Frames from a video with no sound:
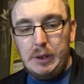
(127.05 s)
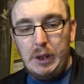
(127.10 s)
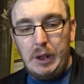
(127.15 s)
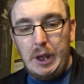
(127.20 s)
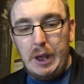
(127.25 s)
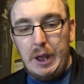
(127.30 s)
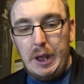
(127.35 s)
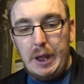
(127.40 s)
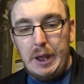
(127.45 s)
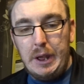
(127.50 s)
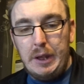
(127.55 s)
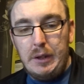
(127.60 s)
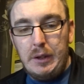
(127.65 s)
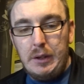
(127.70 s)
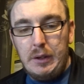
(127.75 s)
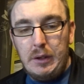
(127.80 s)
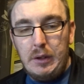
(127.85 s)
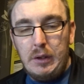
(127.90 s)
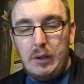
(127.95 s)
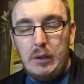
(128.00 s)
add
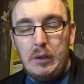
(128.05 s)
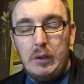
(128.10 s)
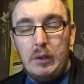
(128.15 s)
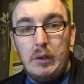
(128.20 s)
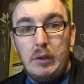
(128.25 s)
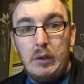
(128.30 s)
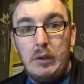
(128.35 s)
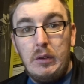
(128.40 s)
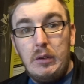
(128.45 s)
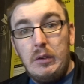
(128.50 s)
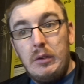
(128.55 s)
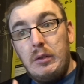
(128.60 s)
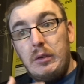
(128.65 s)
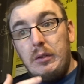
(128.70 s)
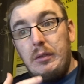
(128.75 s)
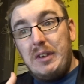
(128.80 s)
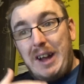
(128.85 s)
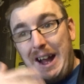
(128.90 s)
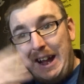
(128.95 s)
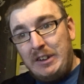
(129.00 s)

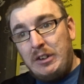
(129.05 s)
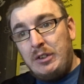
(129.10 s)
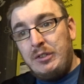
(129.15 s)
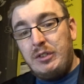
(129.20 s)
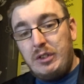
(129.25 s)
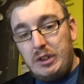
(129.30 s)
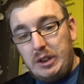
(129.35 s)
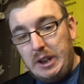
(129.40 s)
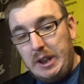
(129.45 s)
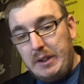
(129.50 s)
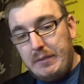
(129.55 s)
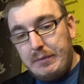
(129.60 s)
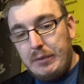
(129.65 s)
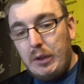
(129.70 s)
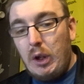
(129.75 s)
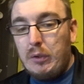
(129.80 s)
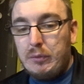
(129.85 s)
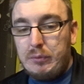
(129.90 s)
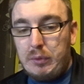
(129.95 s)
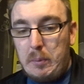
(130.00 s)
on to the
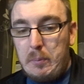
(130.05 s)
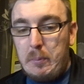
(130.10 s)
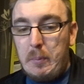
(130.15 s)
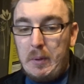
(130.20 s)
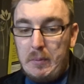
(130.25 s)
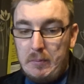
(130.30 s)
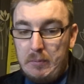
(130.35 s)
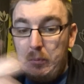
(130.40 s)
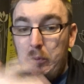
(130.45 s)
vlog from